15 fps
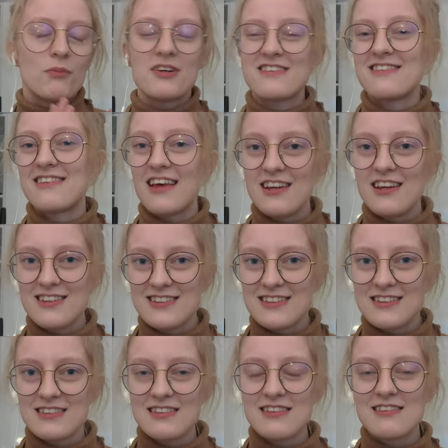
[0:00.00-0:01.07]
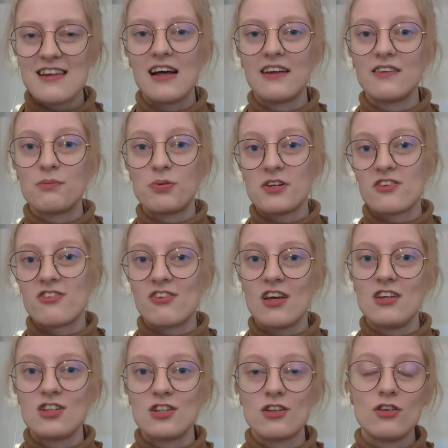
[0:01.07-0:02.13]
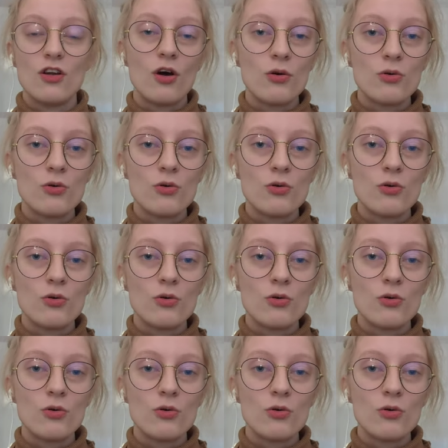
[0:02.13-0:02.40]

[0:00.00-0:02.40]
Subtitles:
presentations and the presentation